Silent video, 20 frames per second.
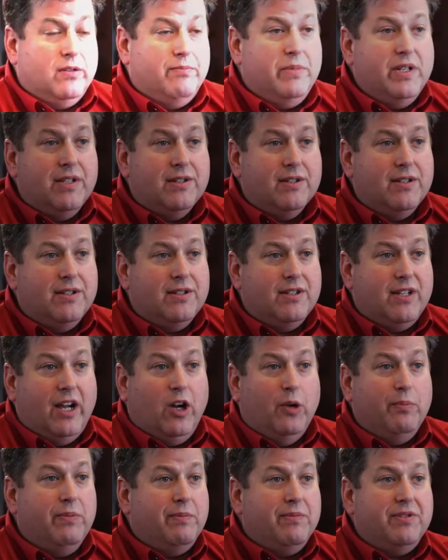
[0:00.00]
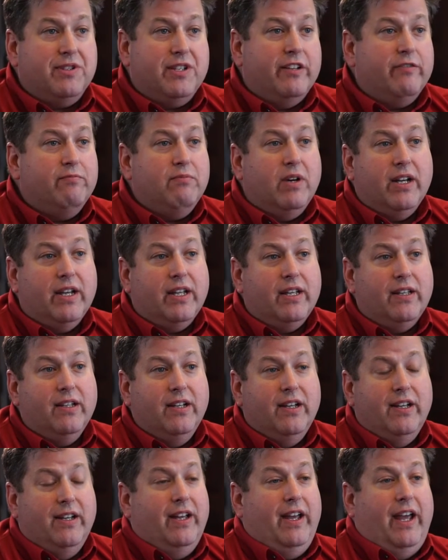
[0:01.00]
our business to help them save money
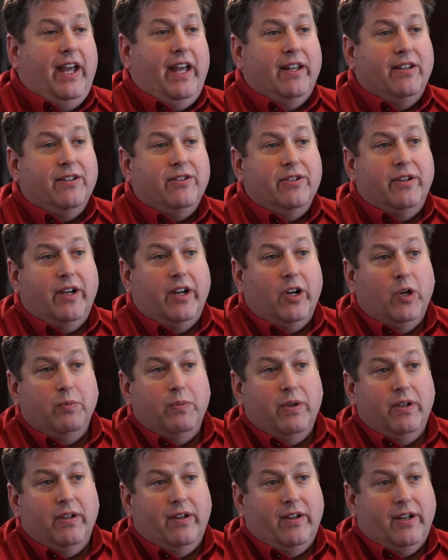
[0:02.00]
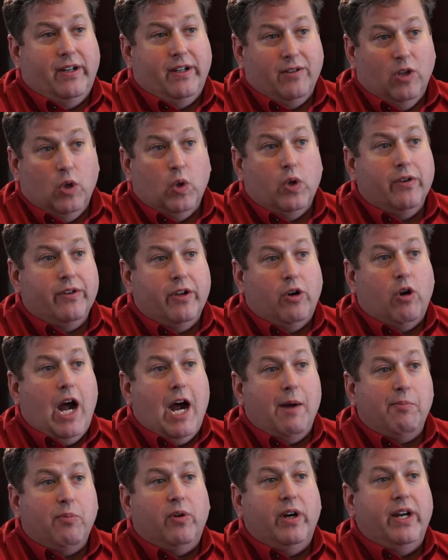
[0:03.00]
and to help uh, lower their
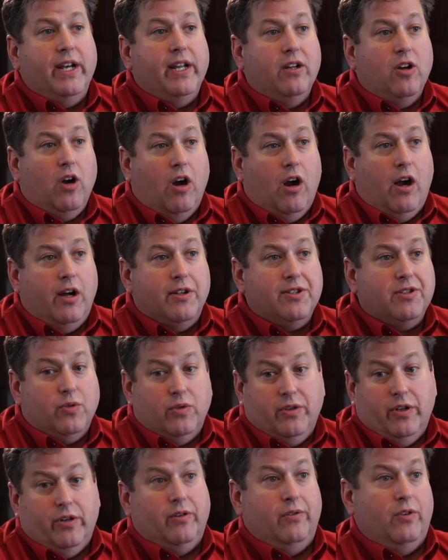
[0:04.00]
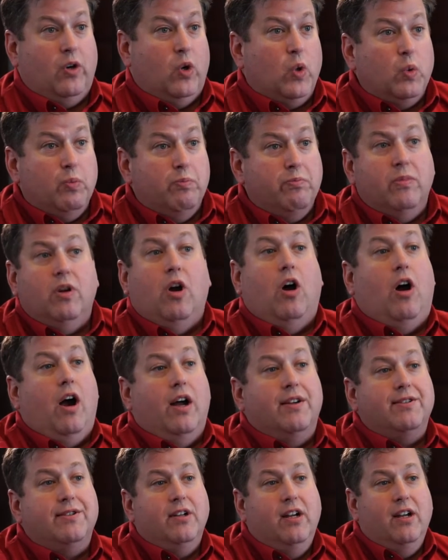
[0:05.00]
operating costs or their home
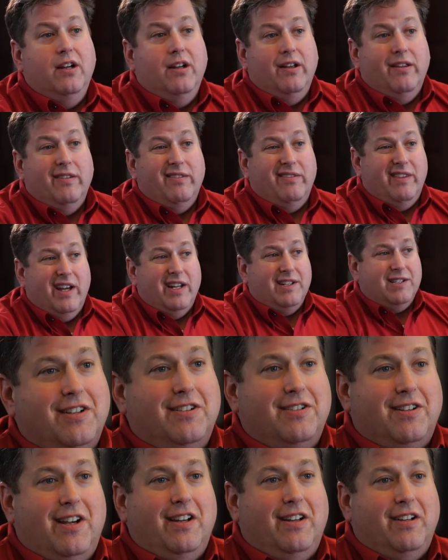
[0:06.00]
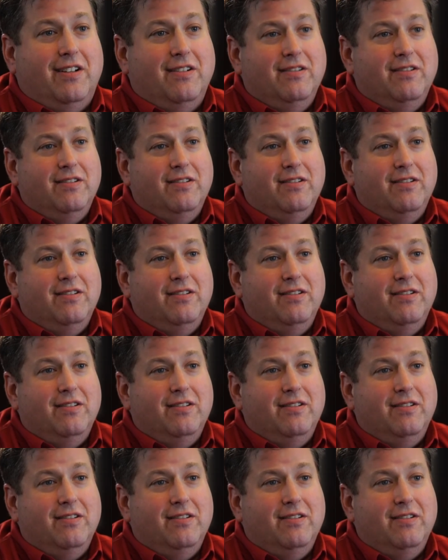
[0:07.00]
costs, that's exciting.